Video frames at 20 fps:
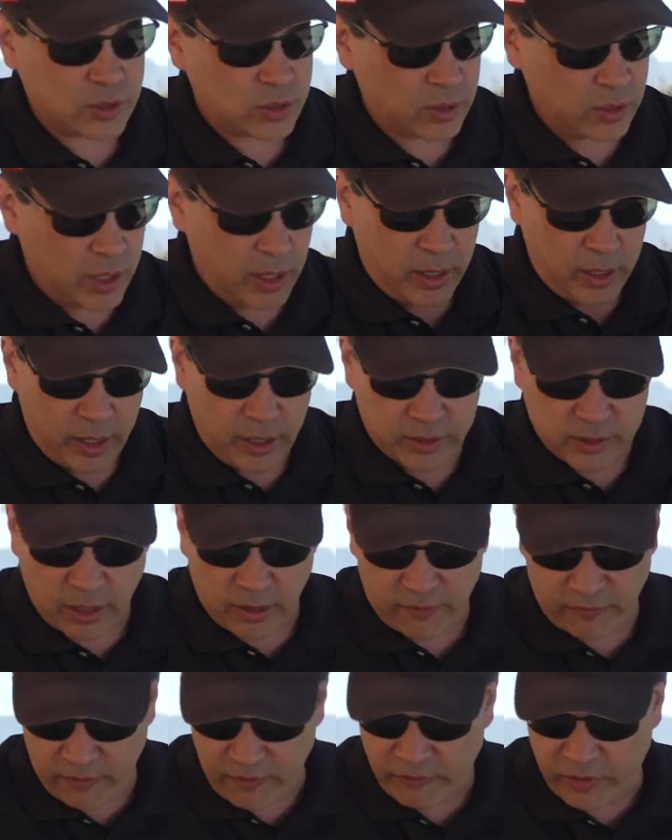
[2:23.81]
So he's got
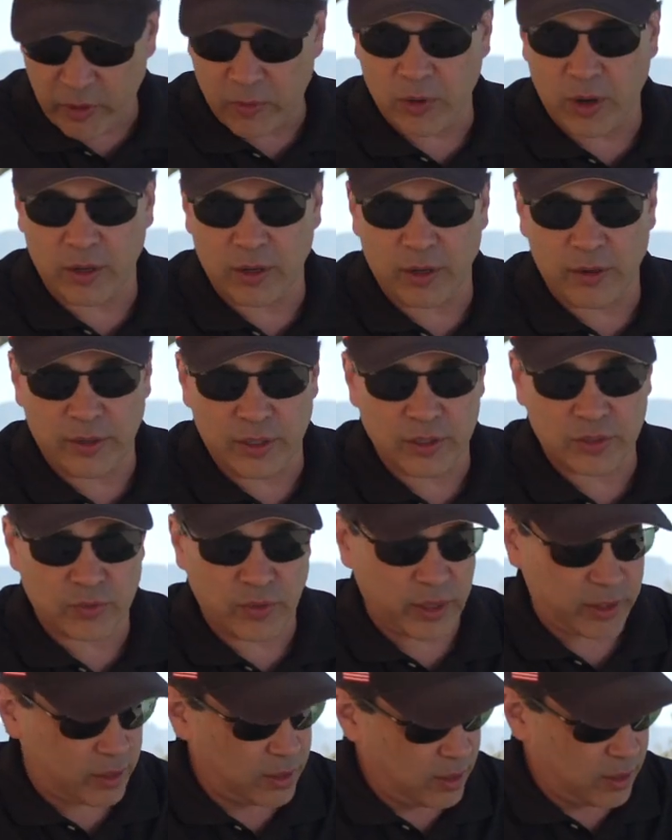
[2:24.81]
a 50 watt on his
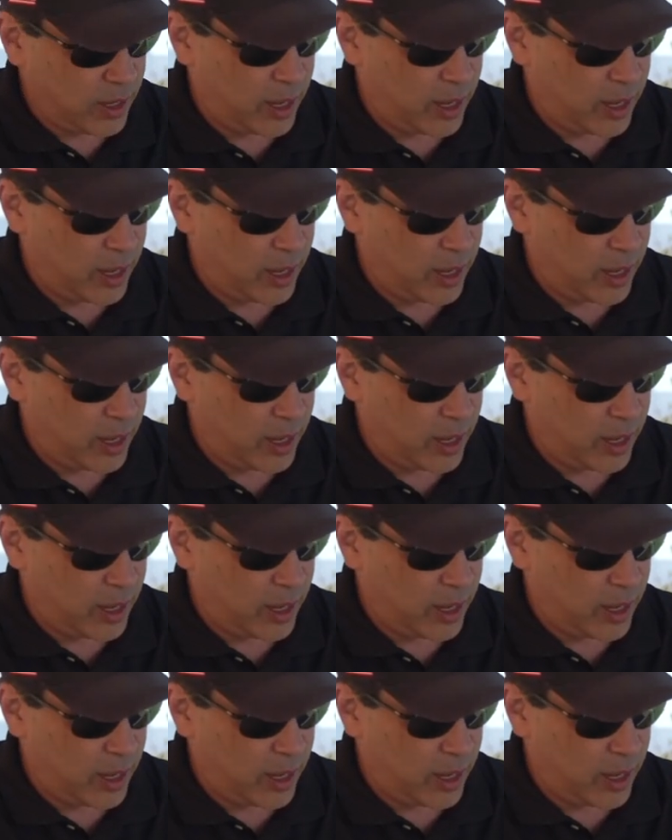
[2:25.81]
rig,